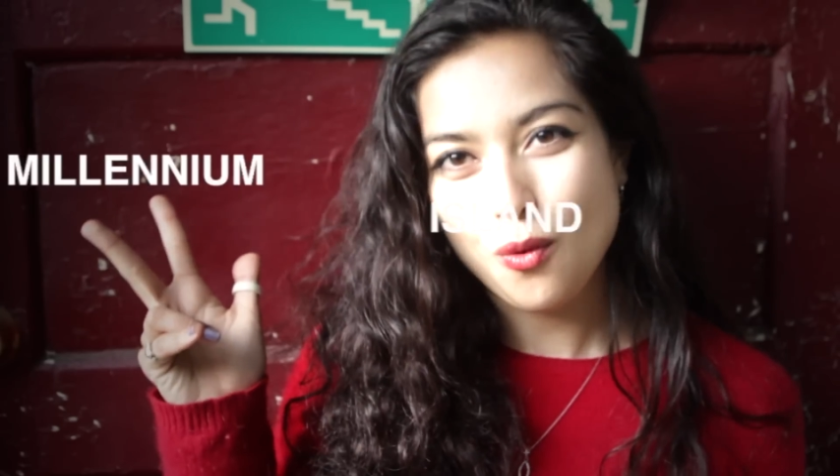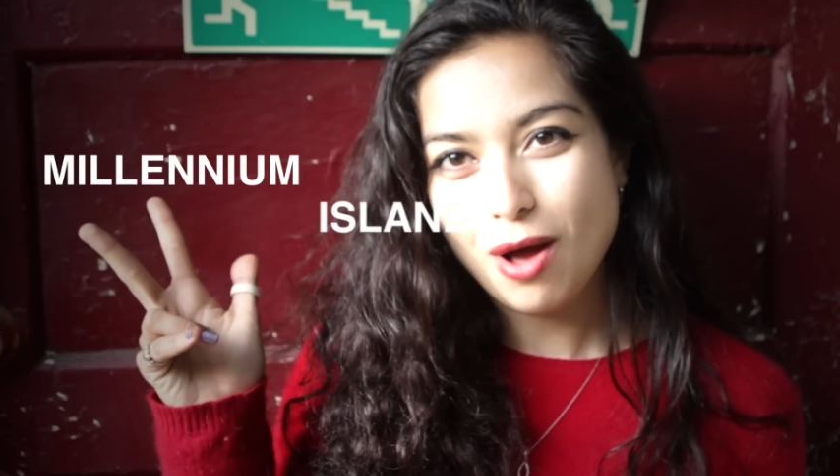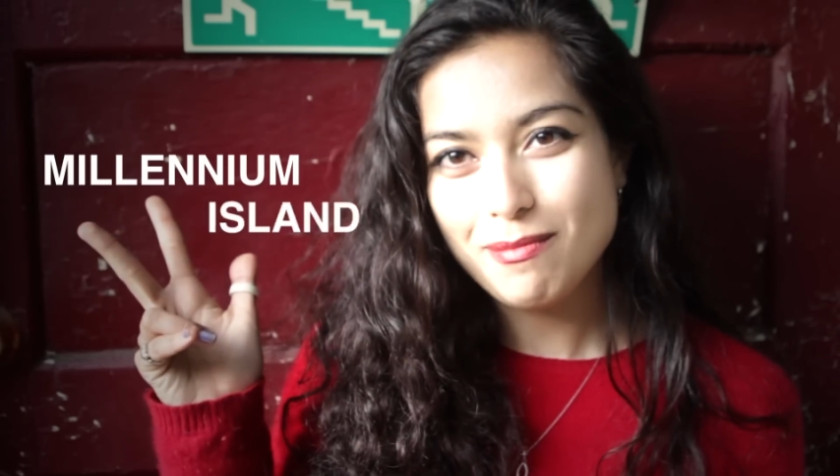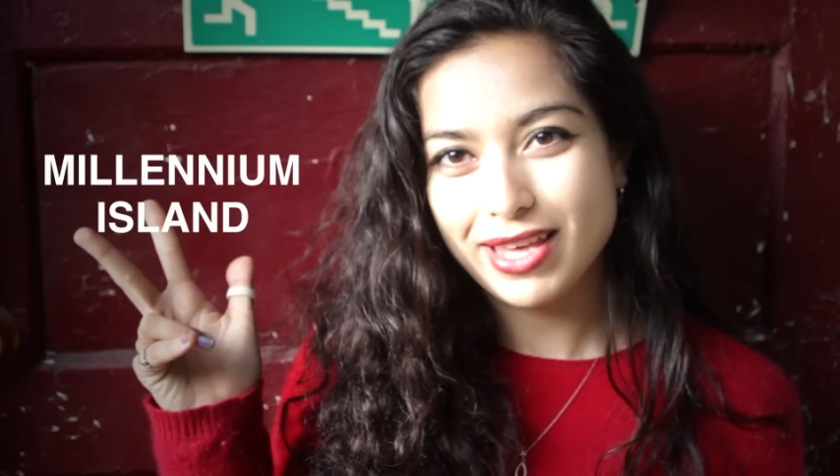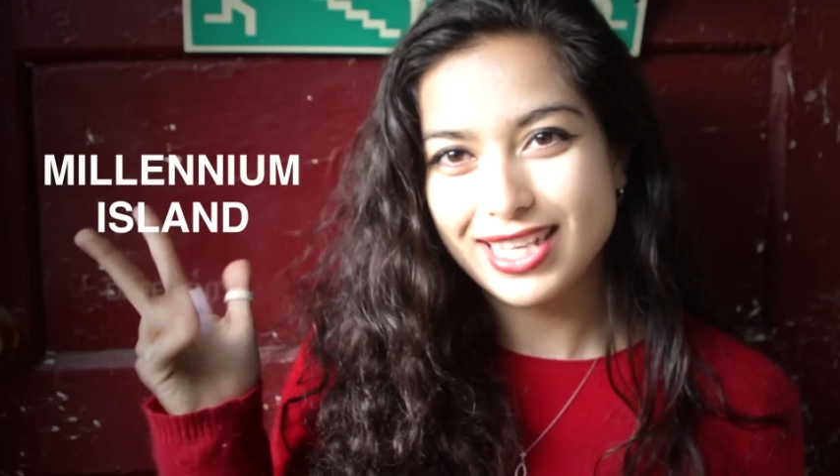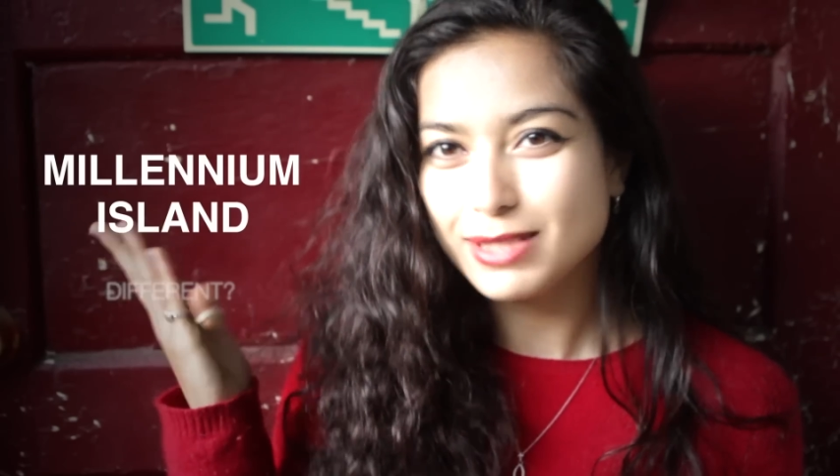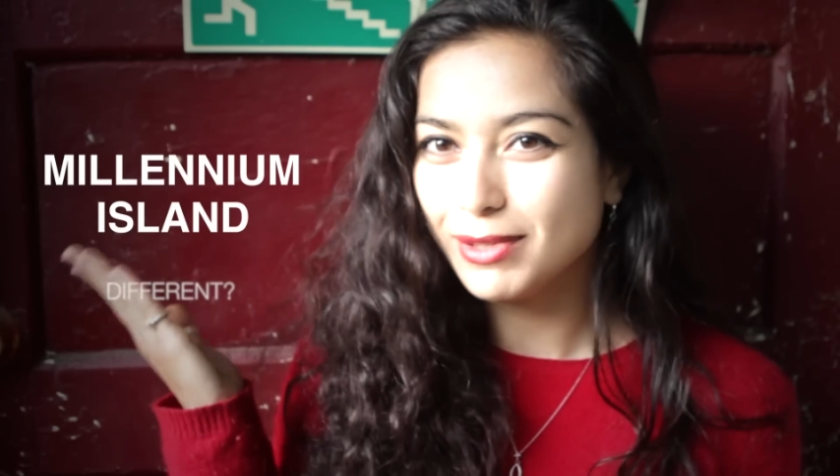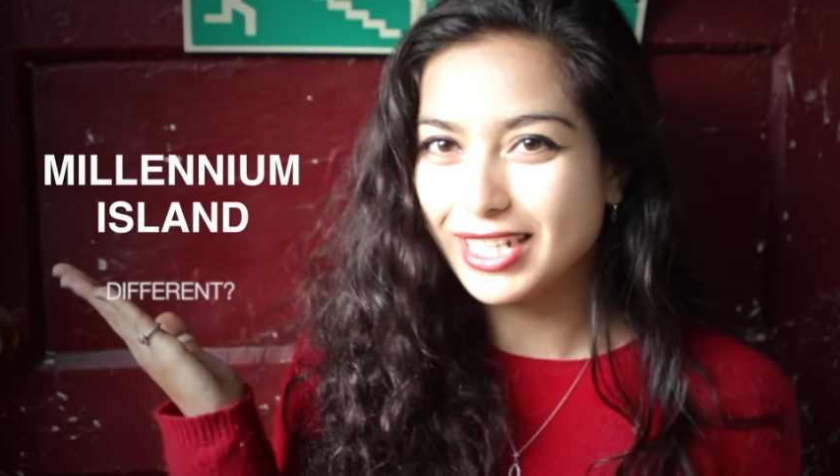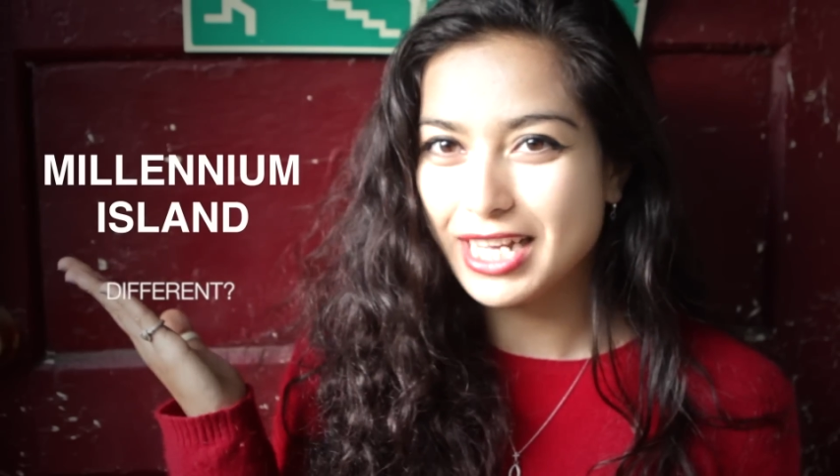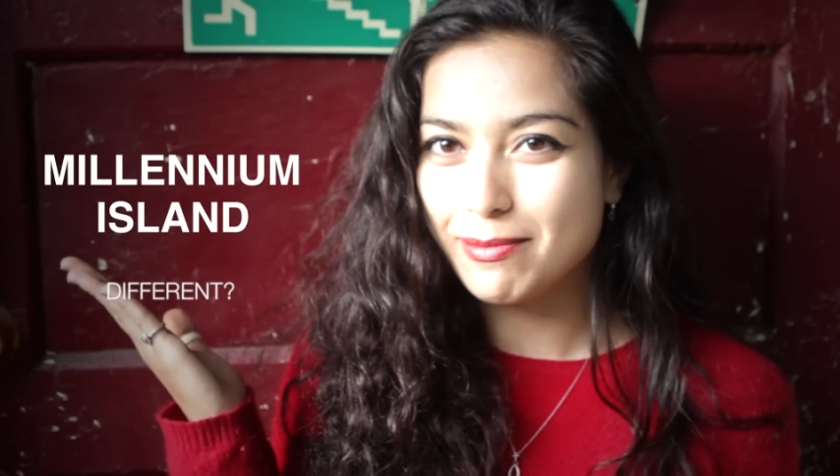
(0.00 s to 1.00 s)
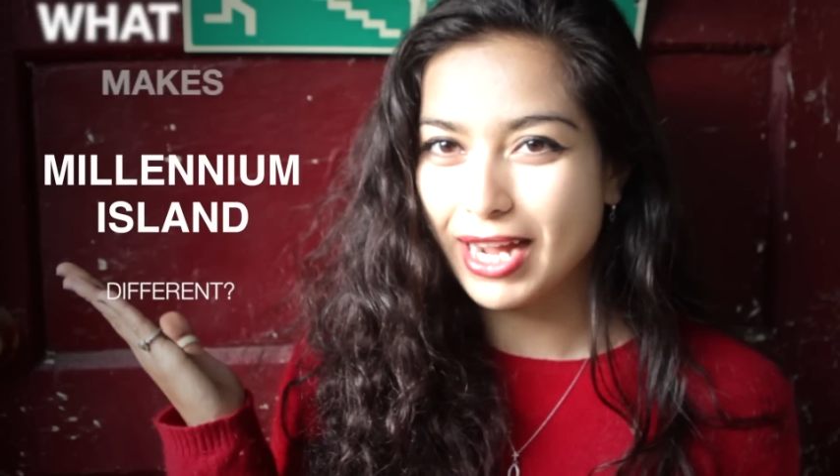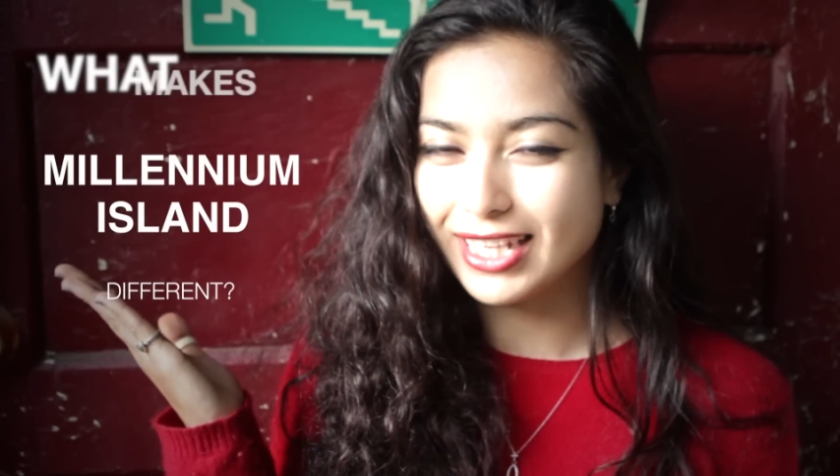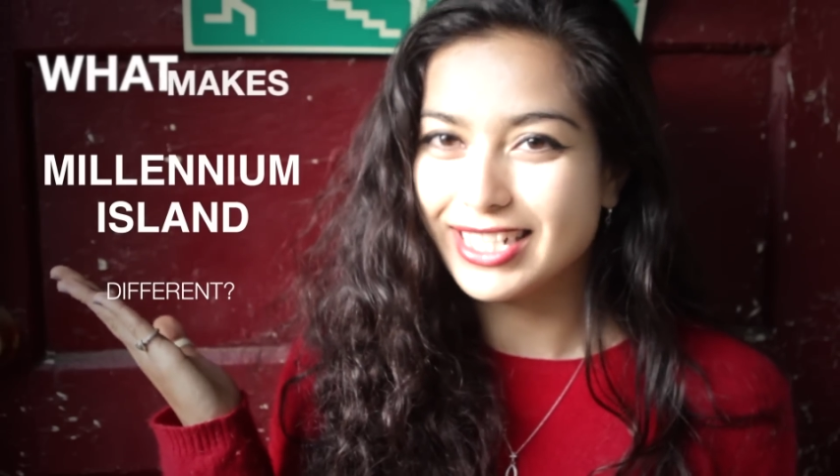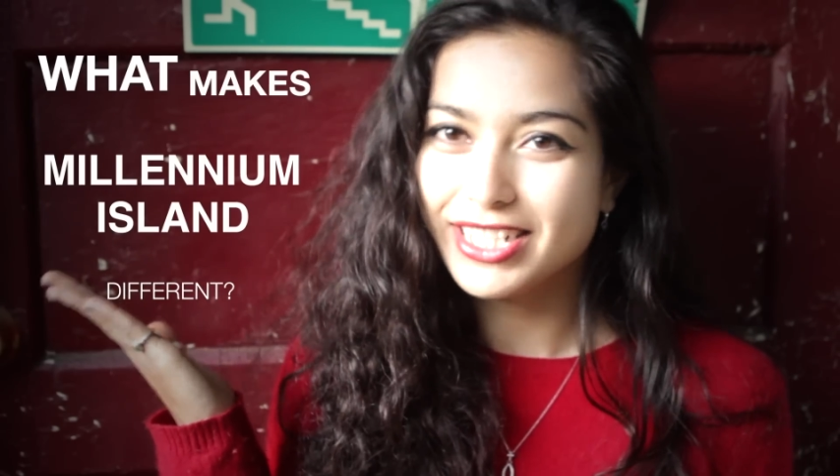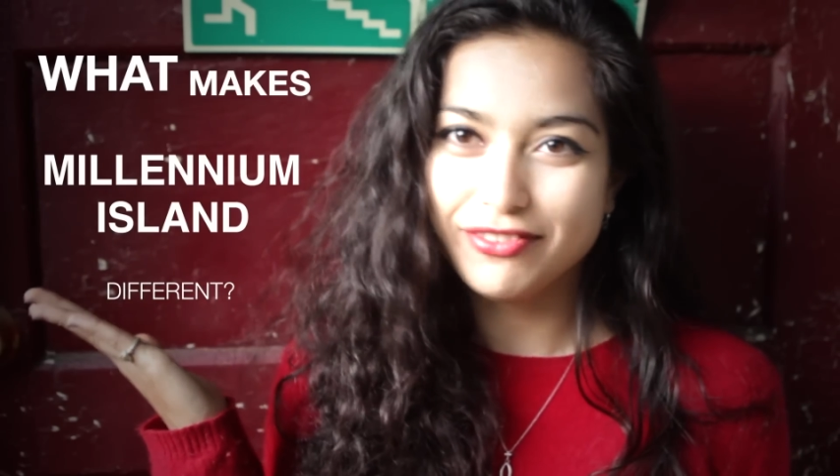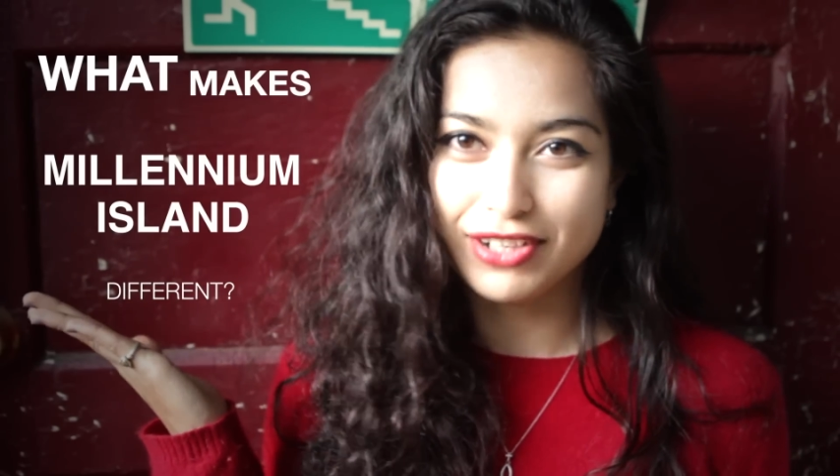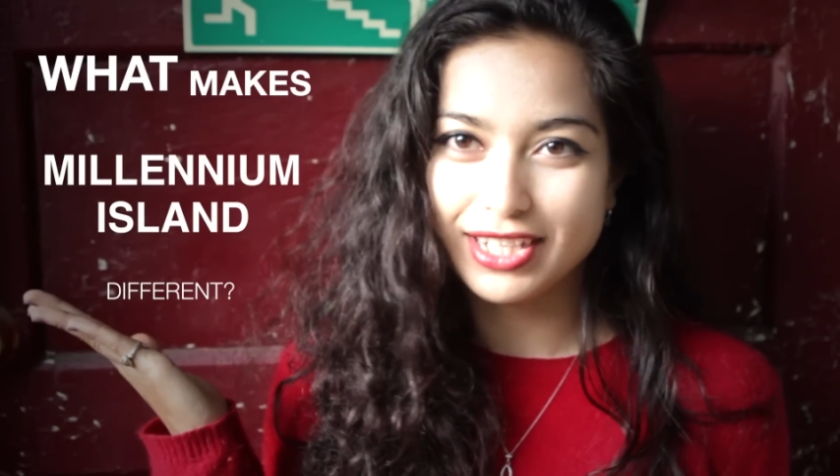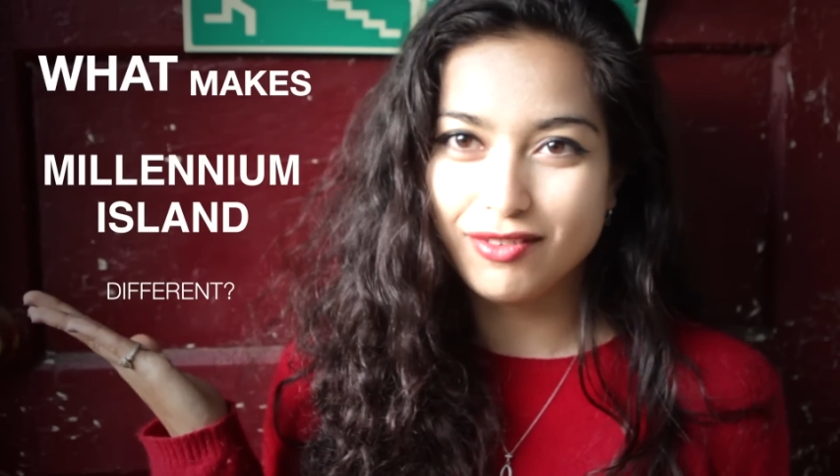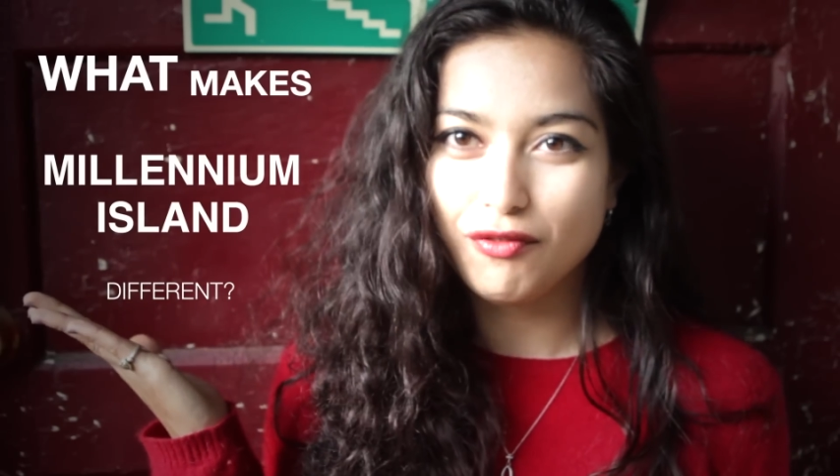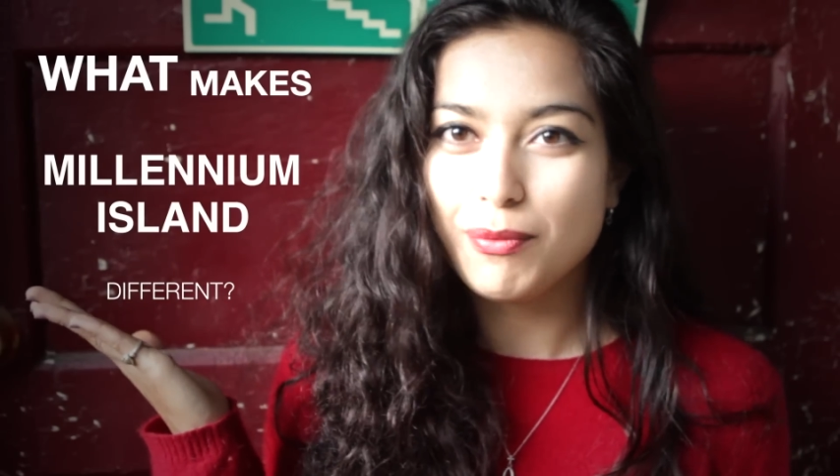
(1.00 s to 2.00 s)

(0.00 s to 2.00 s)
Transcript: What makes Millennium Island different